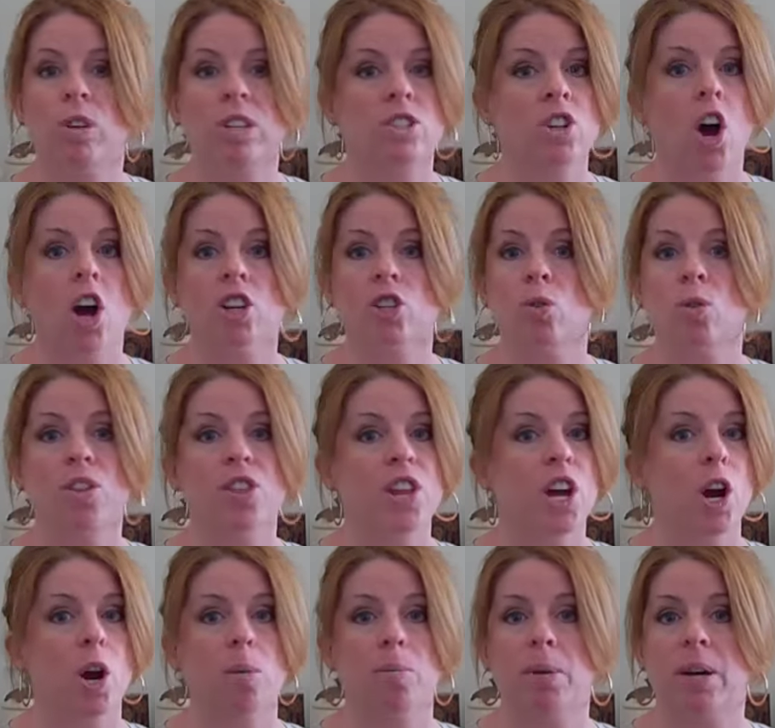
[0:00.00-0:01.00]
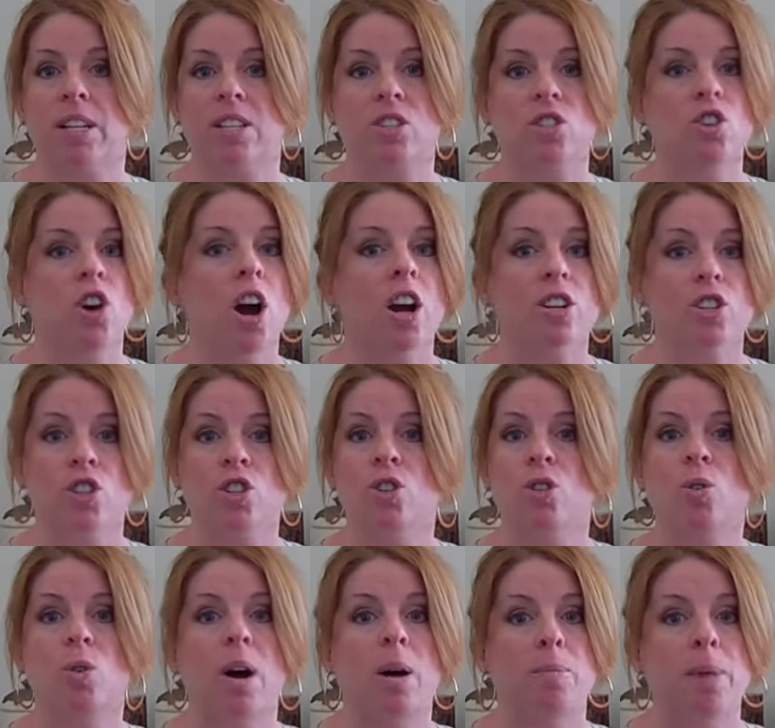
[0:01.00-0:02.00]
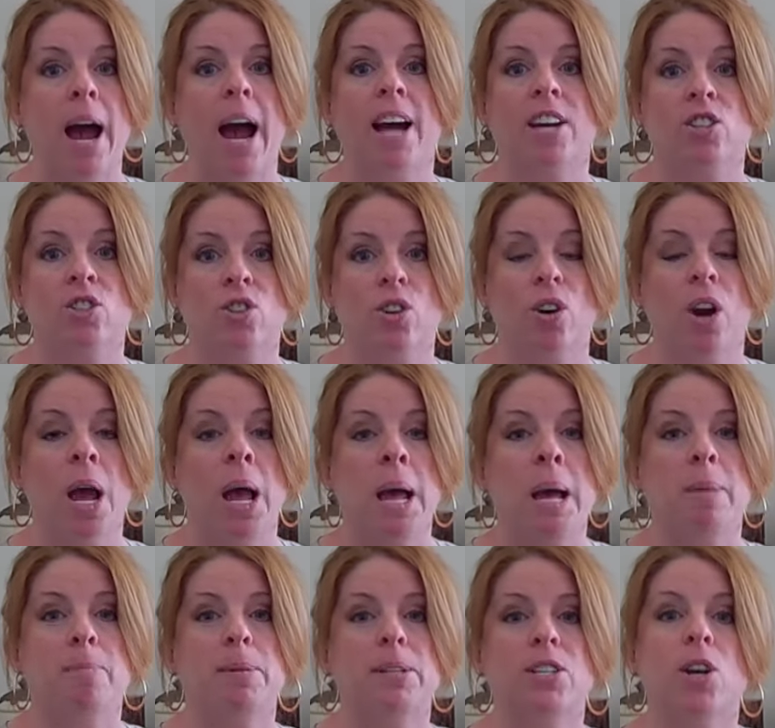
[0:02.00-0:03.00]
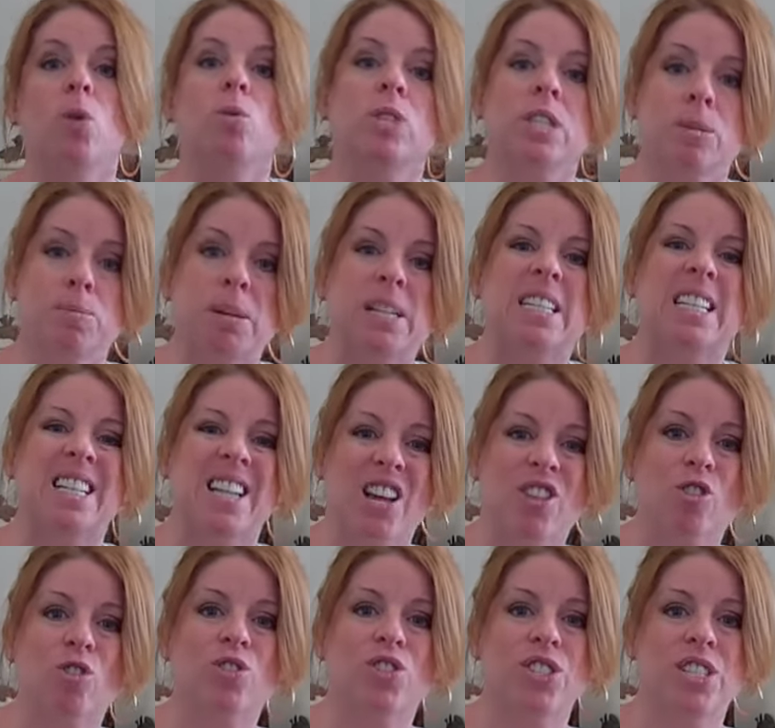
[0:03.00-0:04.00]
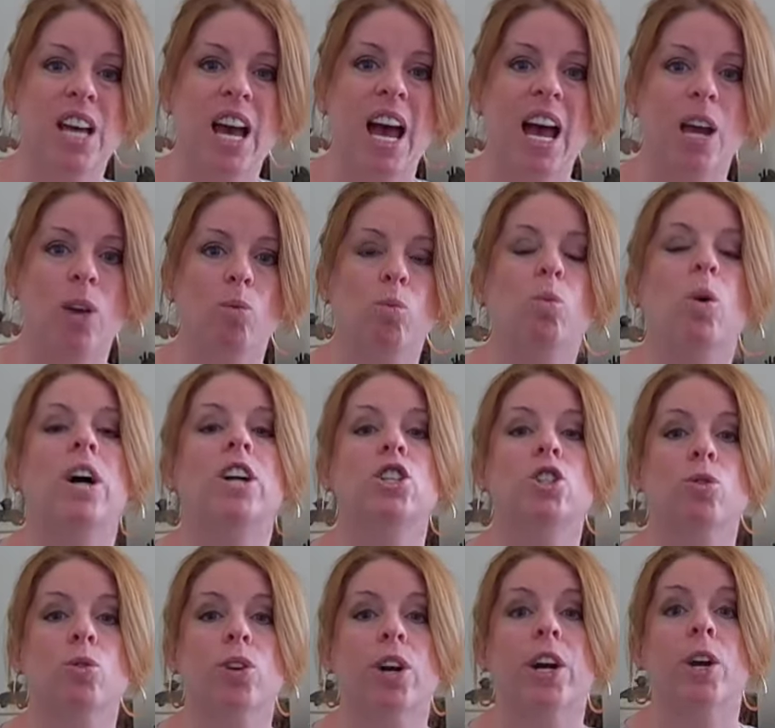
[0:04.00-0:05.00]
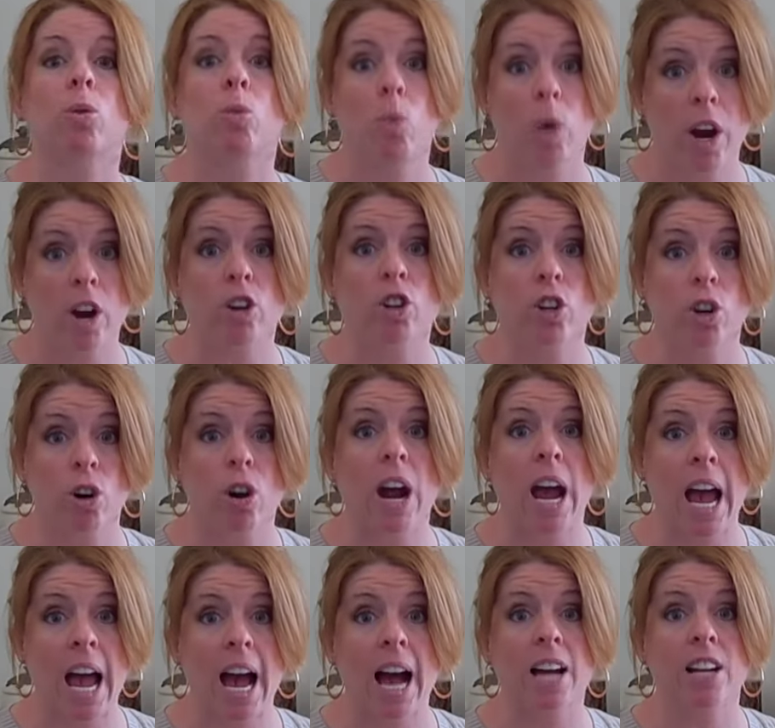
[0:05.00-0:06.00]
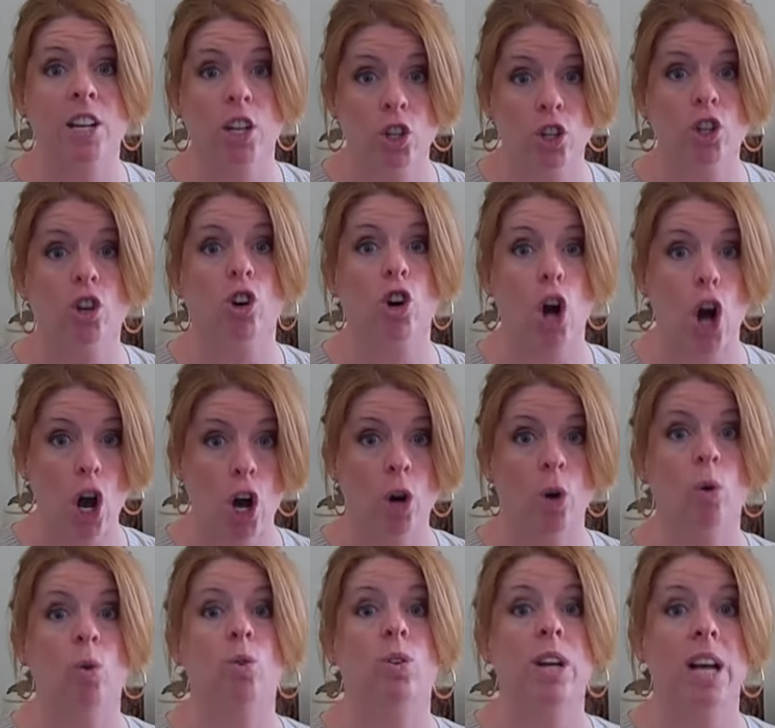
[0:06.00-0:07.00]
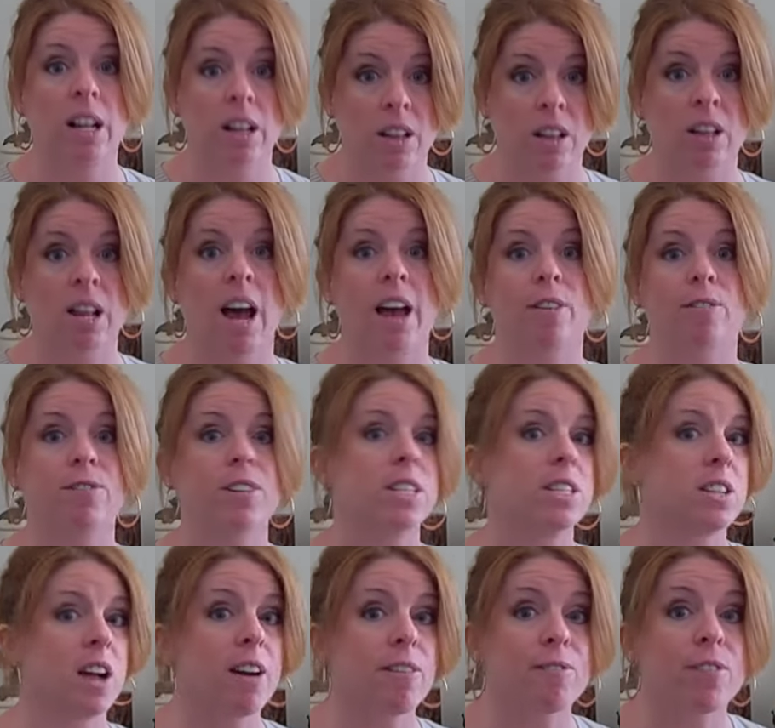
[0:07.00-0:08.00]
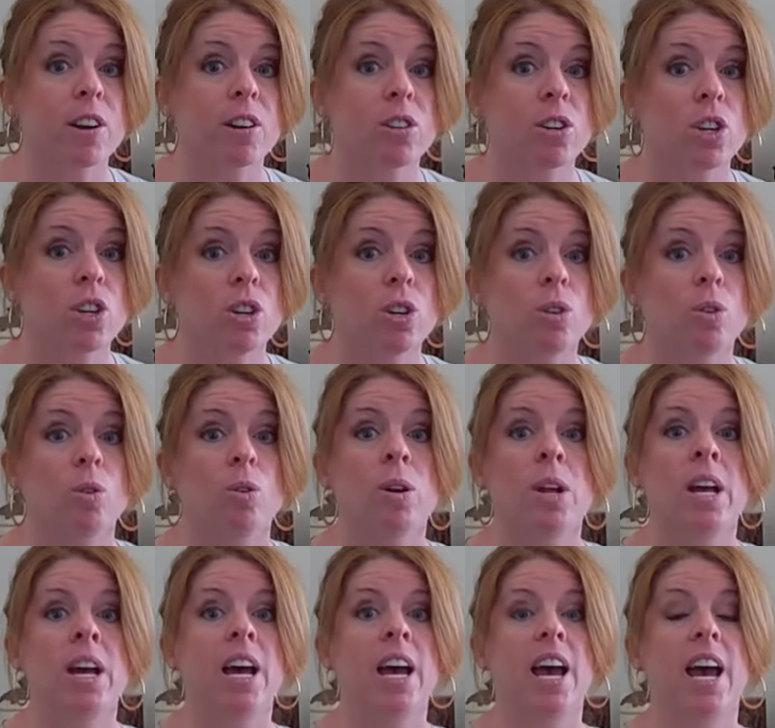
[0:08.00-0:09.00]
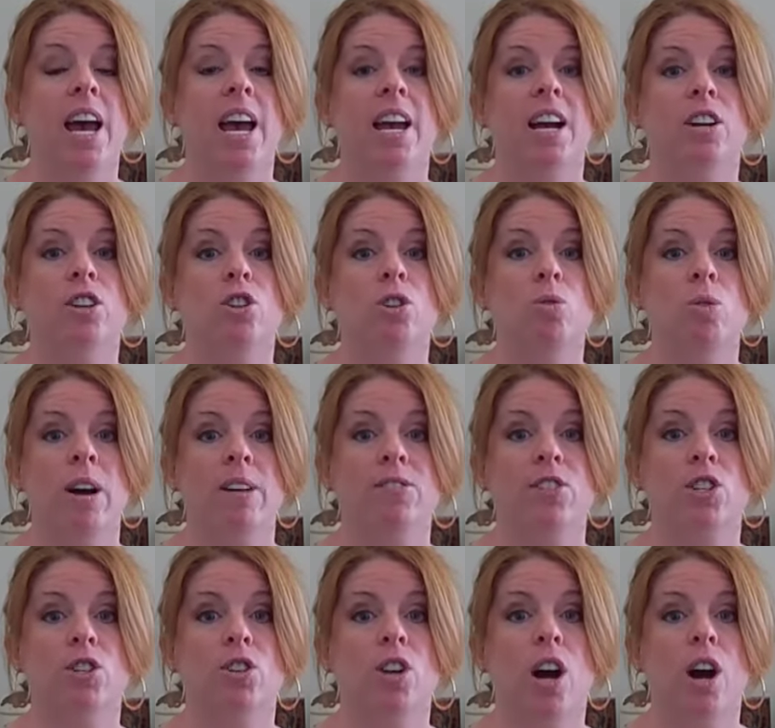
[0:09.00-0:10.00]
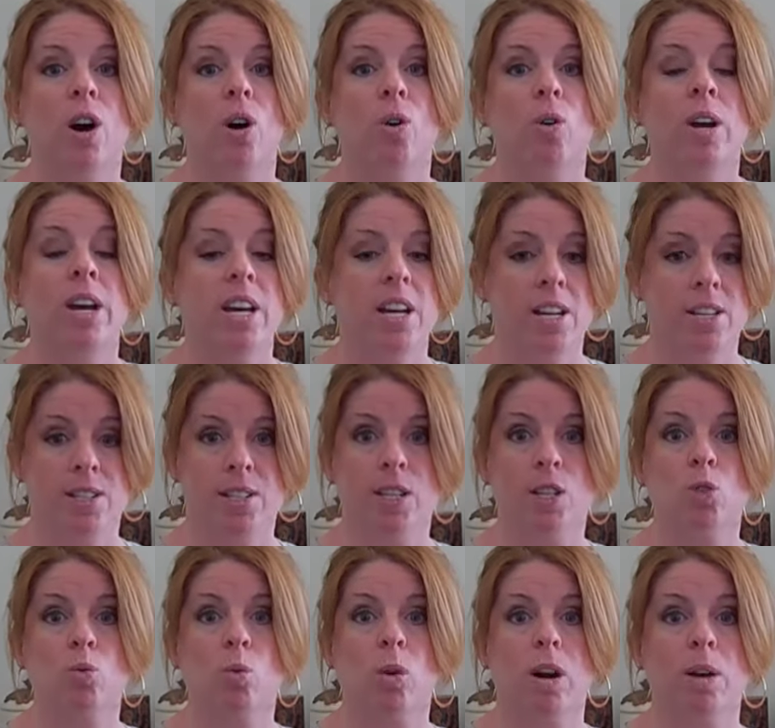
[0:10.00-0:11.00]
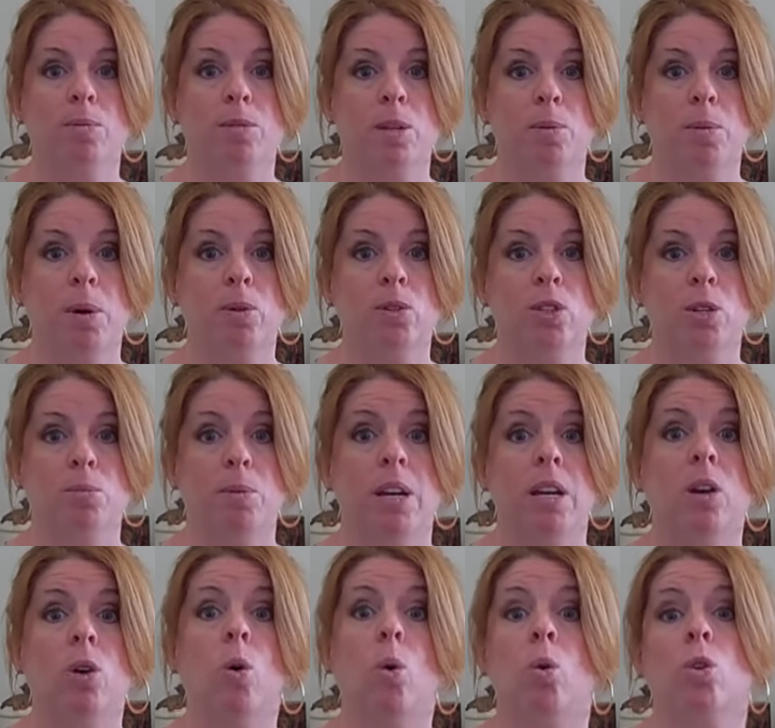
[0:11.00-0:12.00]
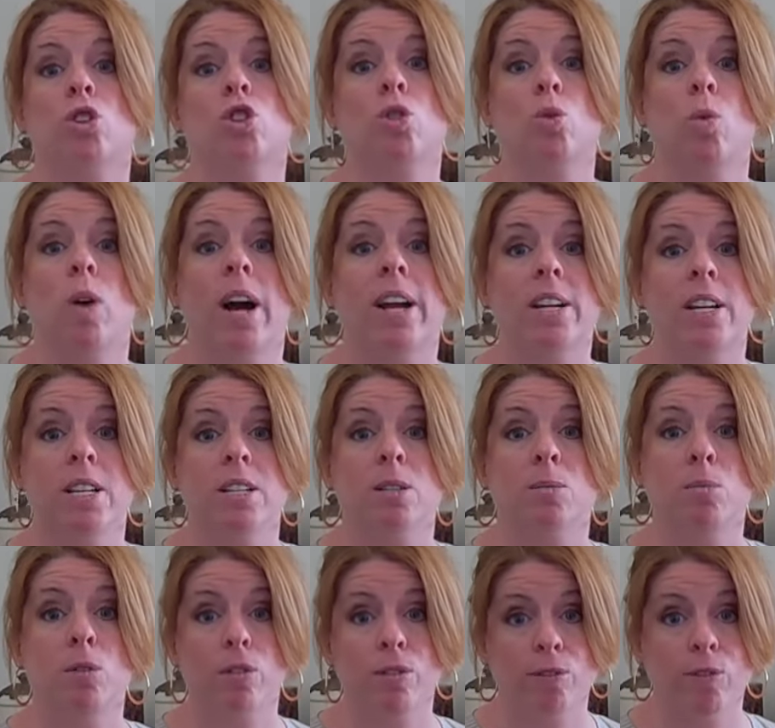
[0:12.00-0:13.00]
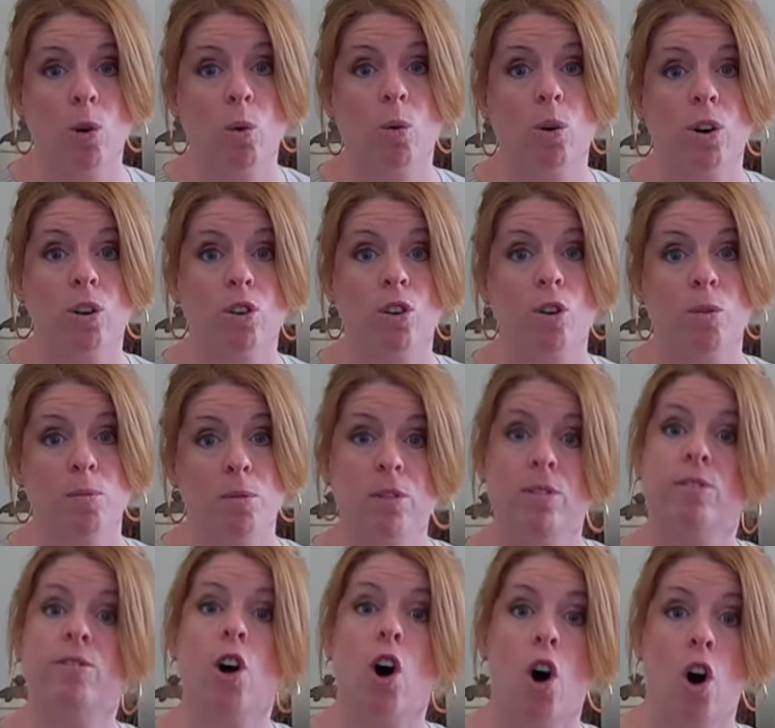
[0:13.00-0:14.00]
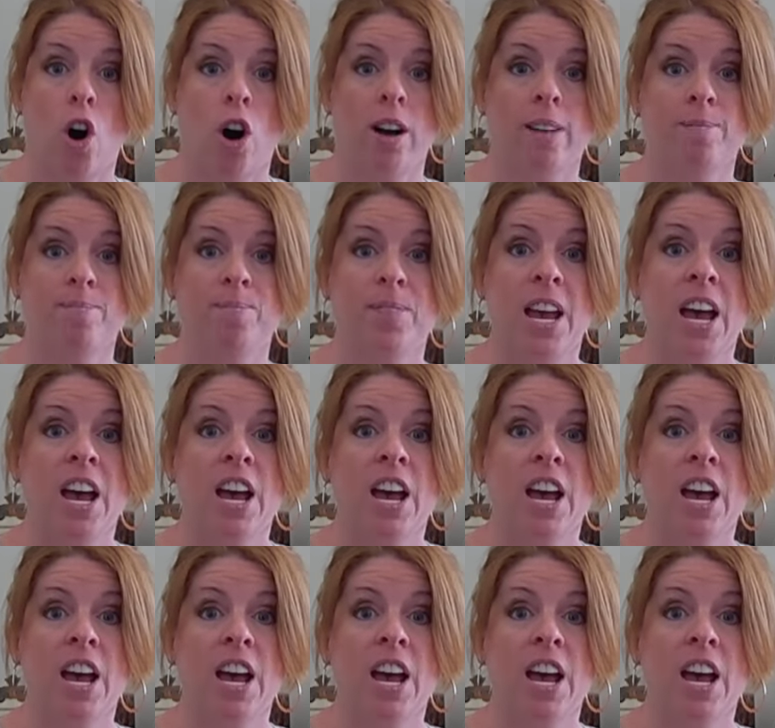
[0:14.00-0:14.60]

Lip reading: Talk to a therapist, talk to a pastor, but don't spend another day wondering where you're at in your own life. It's not fair to you, and you have to know, is this where I'm supposed to be, or do I need to move forward or move on?